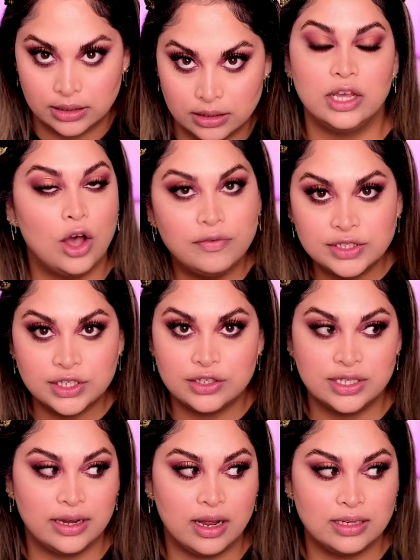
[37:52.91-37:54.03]
The
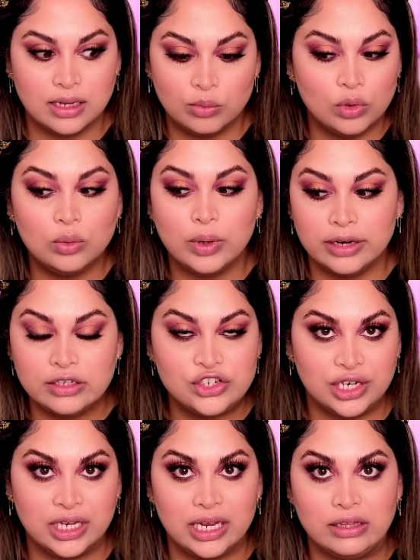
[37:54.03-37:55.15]
officers then ask him, well, where is
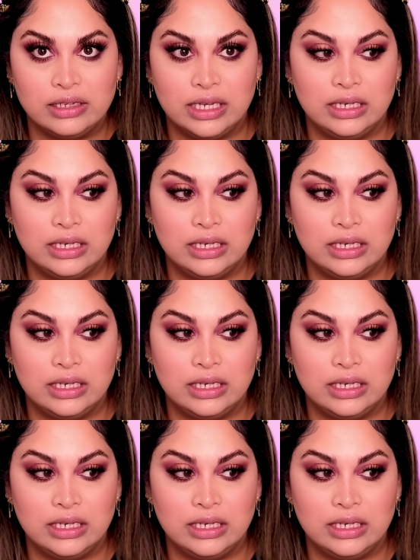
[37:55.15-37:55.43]
Shakil?